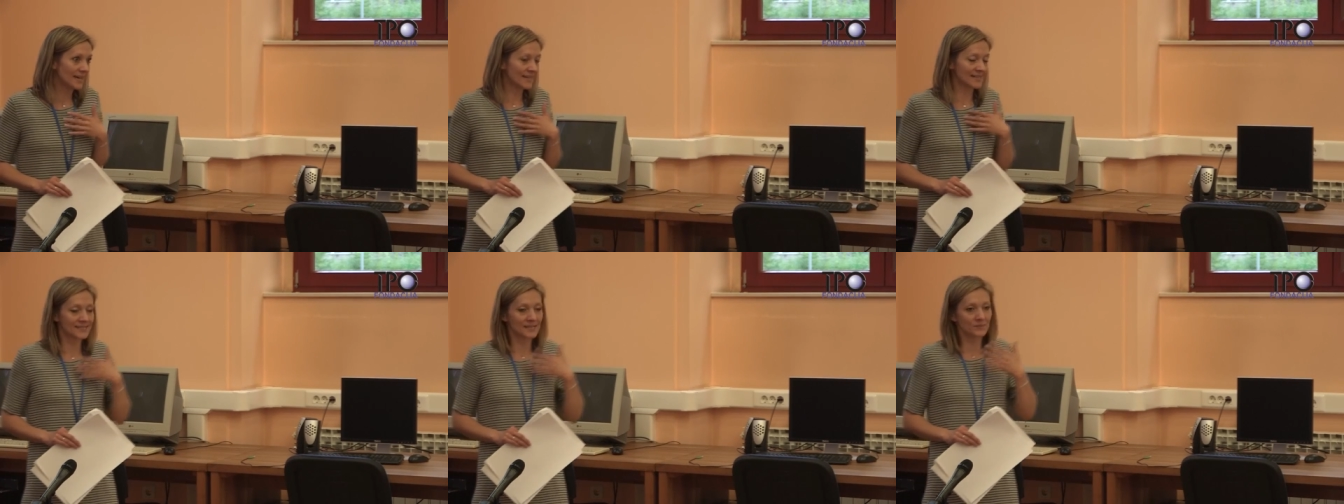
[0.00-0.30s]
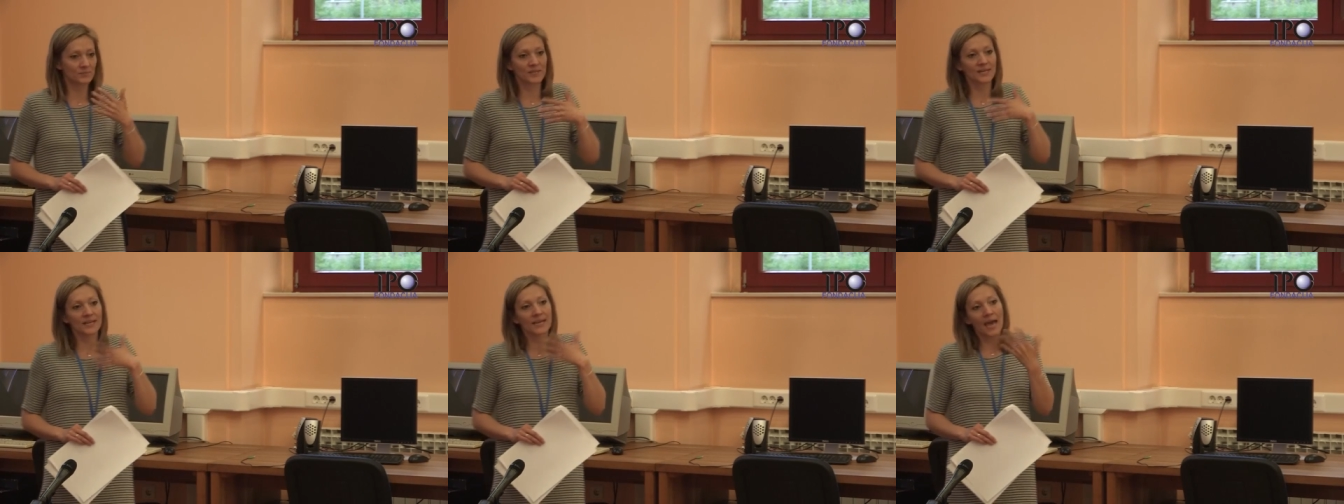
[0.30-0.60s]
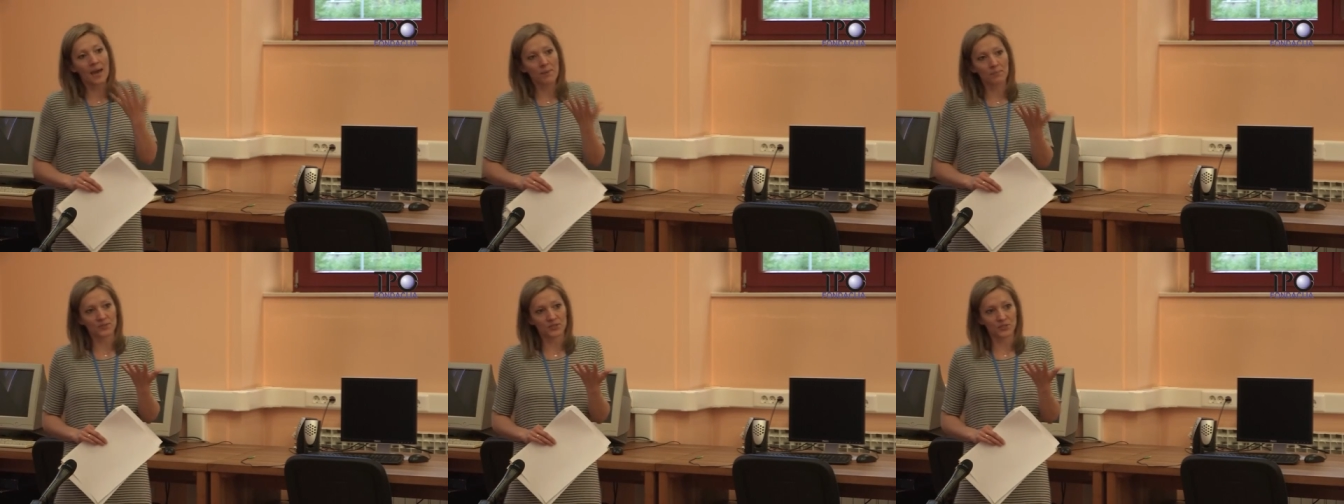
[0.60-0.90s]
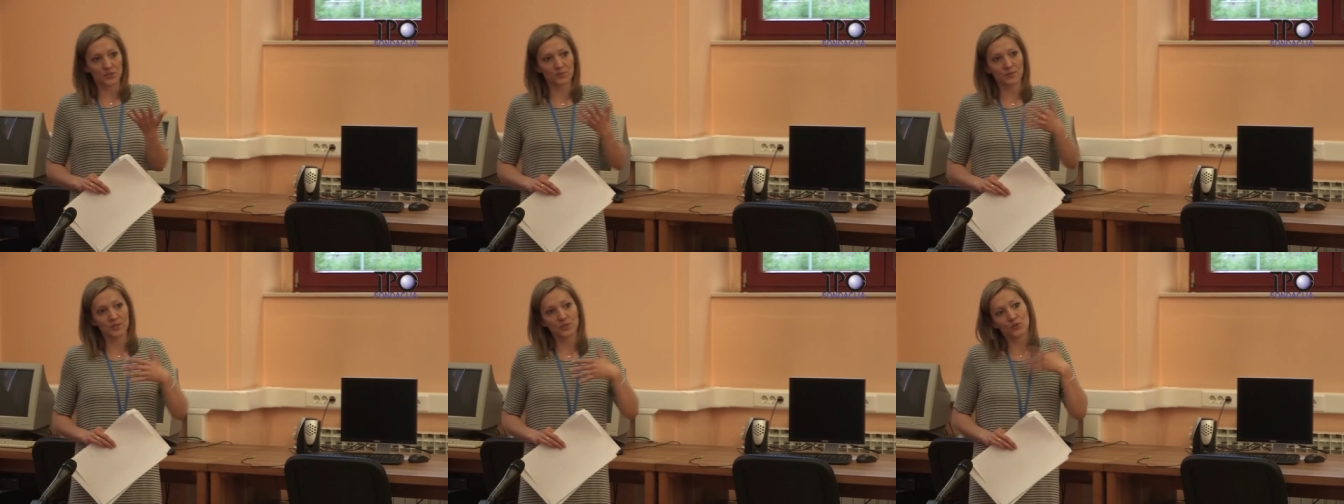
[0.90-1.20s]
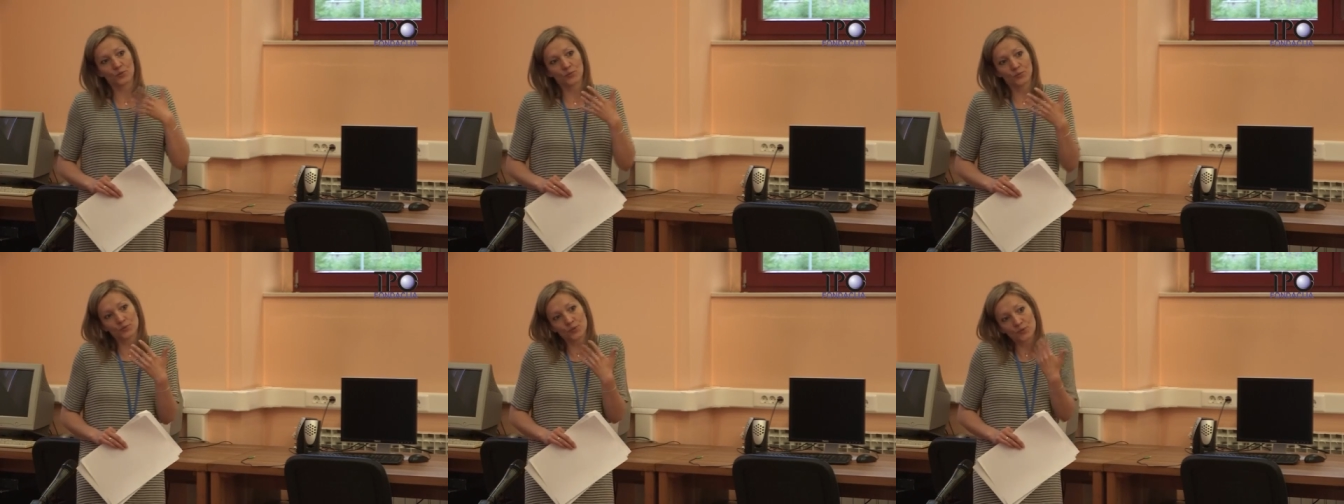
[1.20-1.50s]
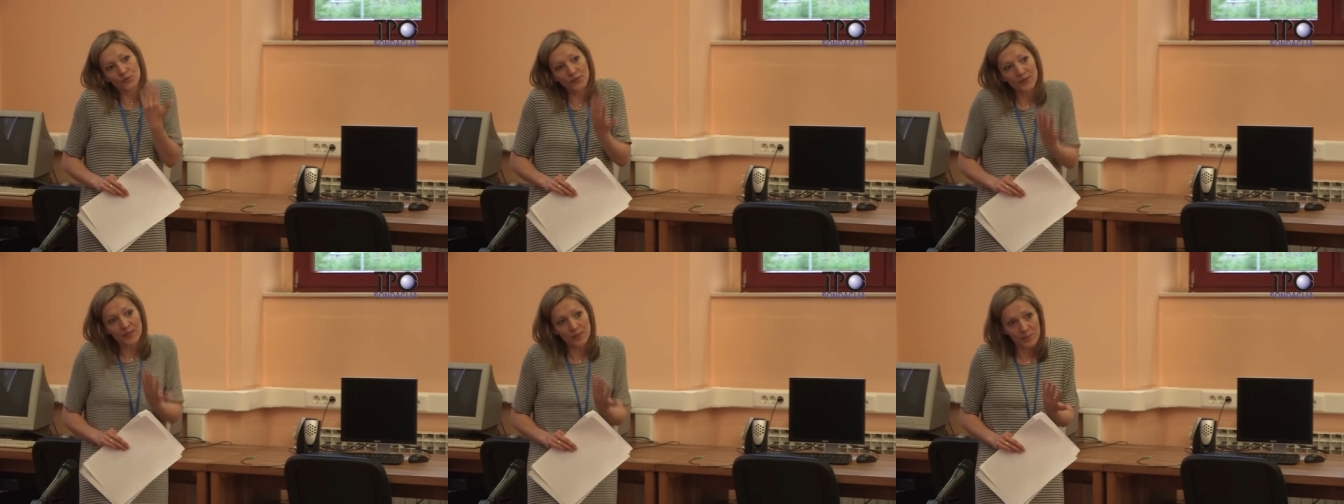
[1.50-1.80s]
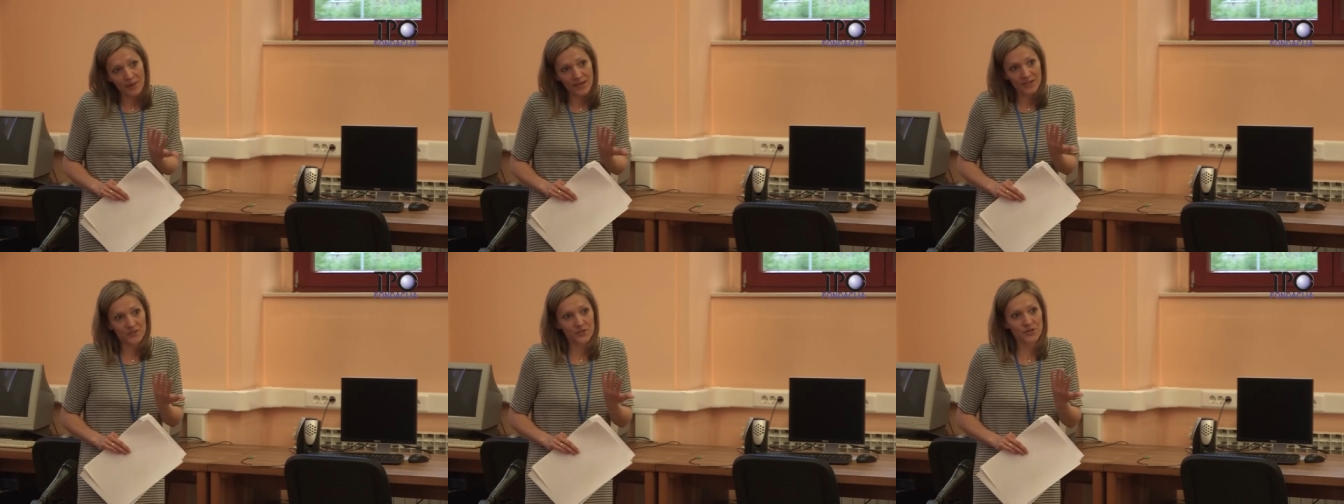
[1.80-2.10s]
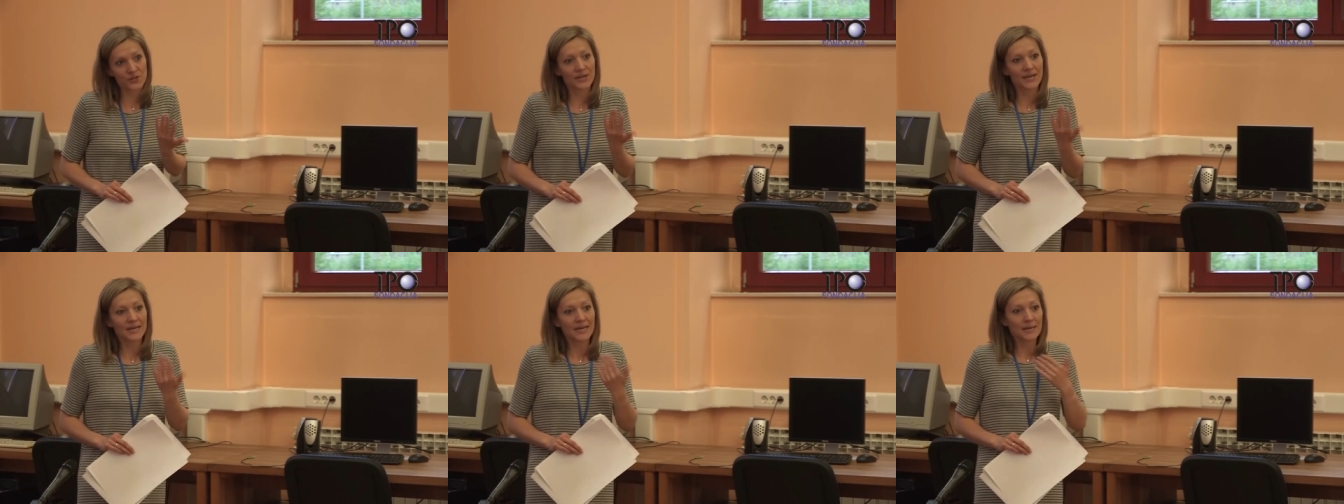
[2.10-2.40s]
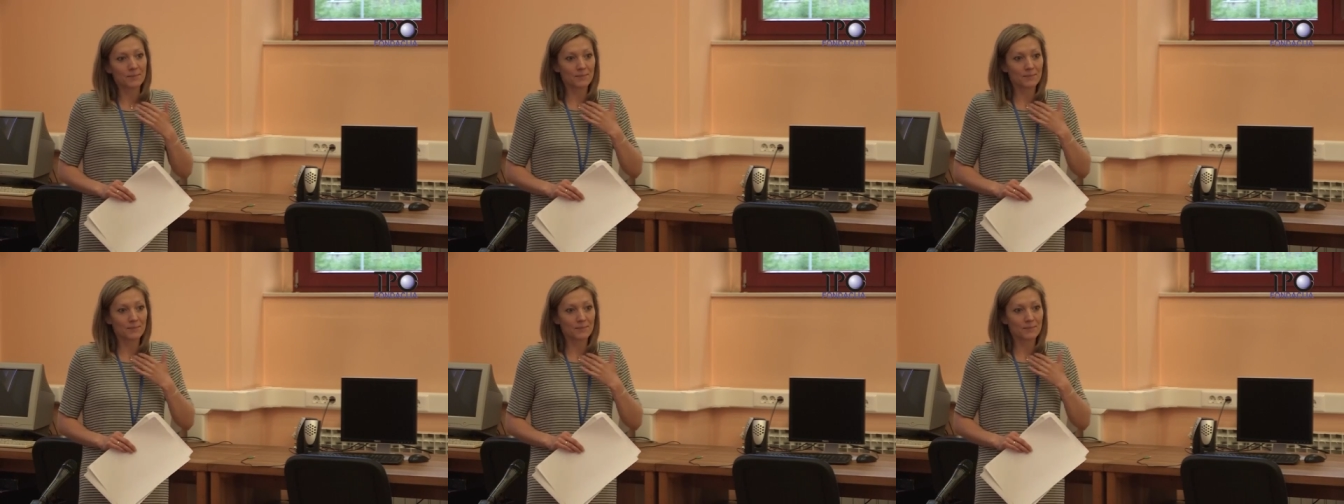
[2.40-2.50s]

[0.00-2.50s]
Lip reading: and something happened to me to feel better,